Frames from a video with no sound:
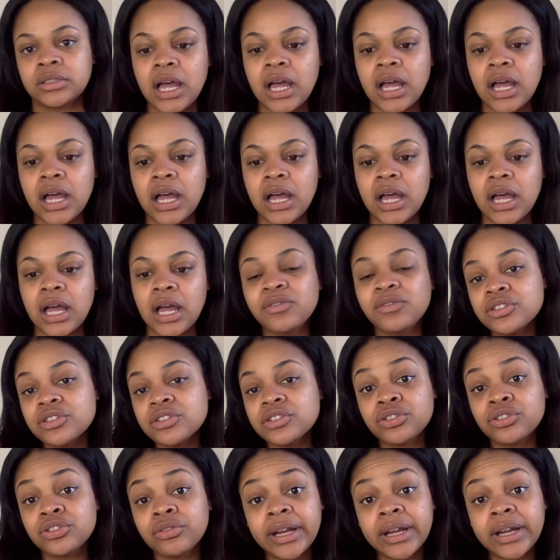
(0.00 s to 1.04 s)
Olive oil is
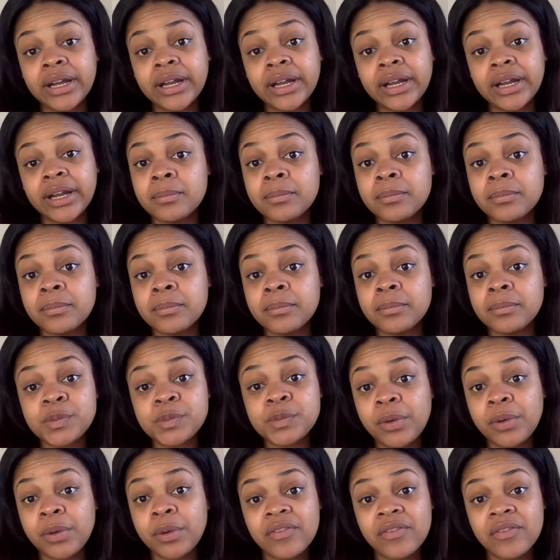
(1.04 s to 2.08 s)
great. Most people
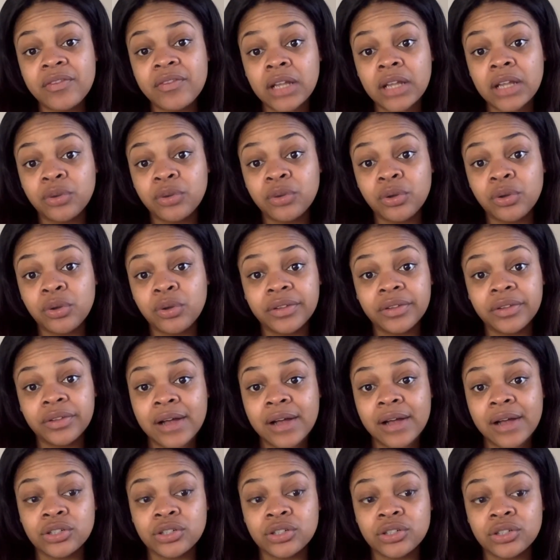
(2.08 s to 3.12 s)
have olive oil in their
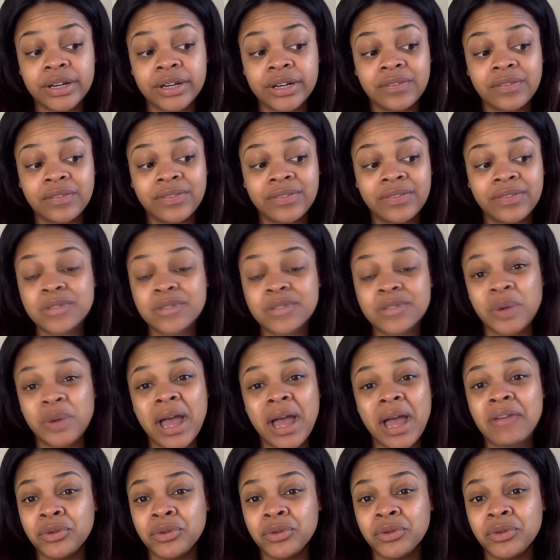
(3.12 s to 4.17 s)
house already. If that's what you
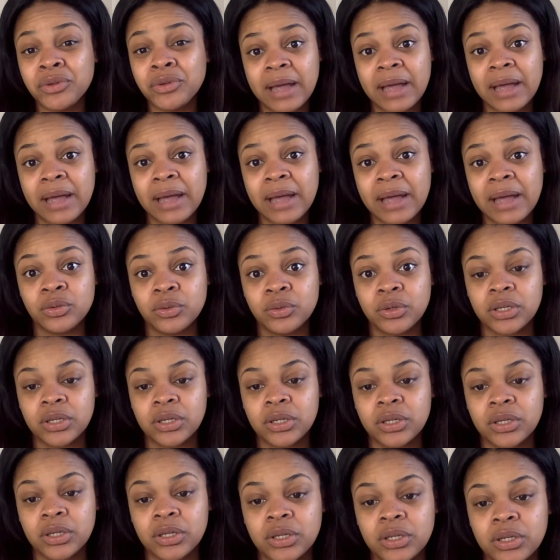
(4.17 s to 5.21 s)
have, you can absolutely work with
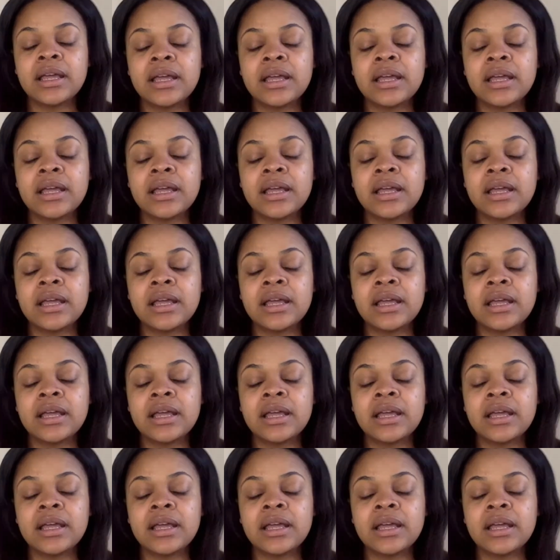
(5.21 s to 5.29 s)
that.